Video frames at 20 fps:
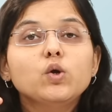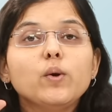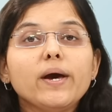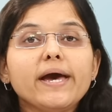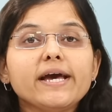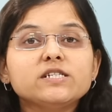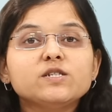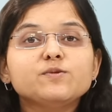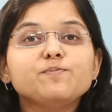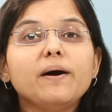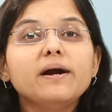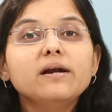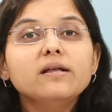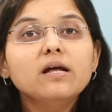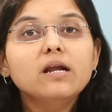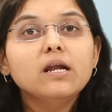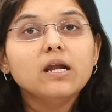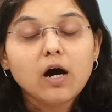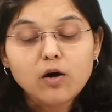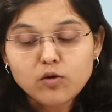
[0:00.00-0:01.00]
to expand
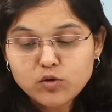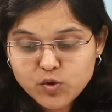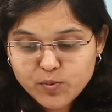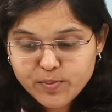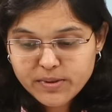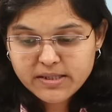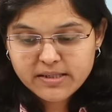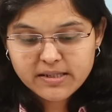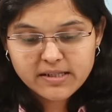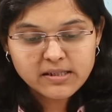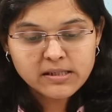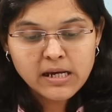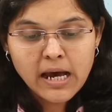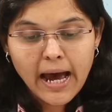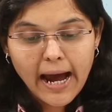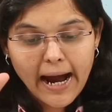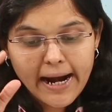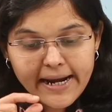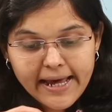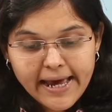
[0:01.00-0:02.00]
the lounge business
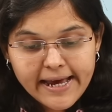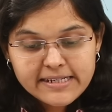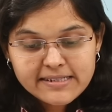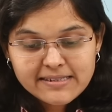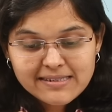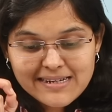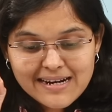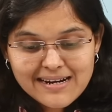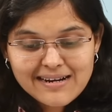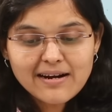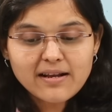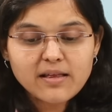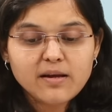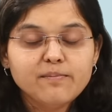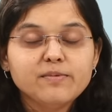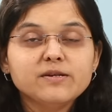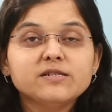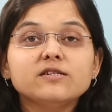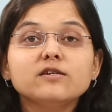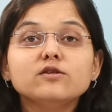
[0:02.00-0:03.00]
and extended the
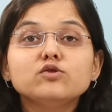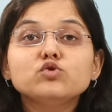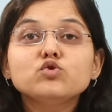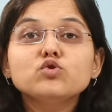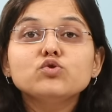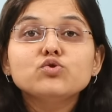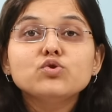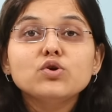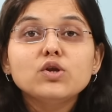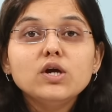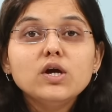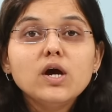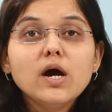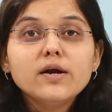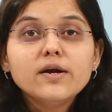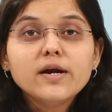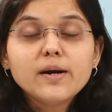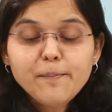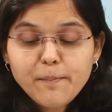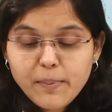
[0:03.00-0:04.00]
business to three
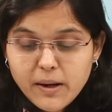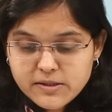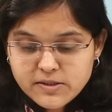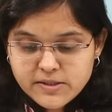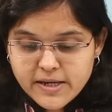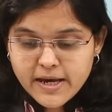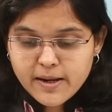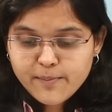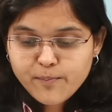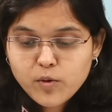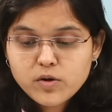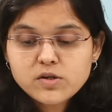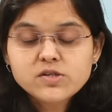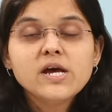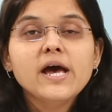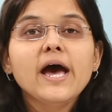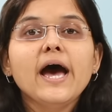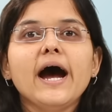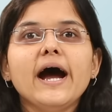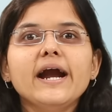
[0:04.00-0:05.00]
hundred plus airports
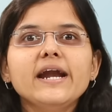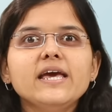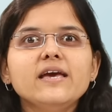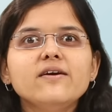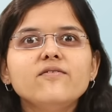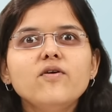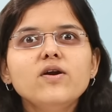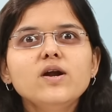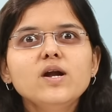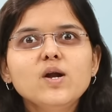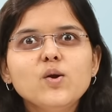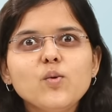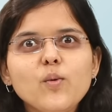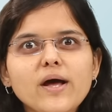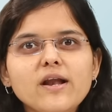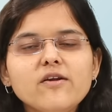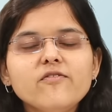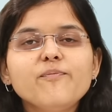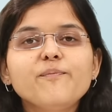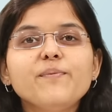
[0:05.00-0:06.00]
and even
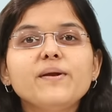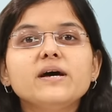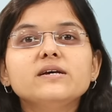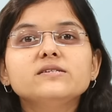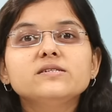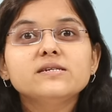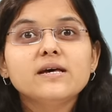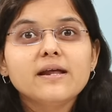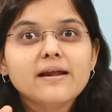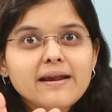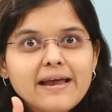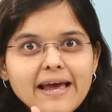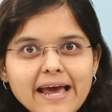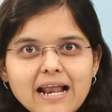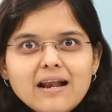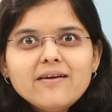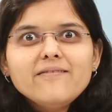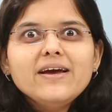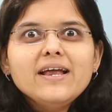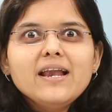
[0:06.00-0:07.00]
twelve plus
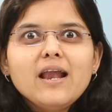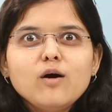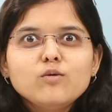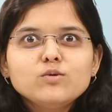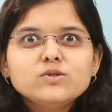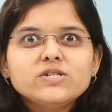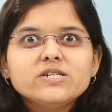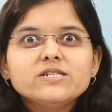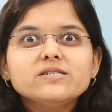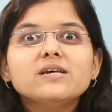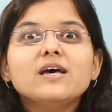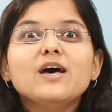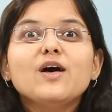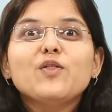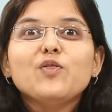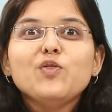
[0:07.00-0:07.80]
railway lounges,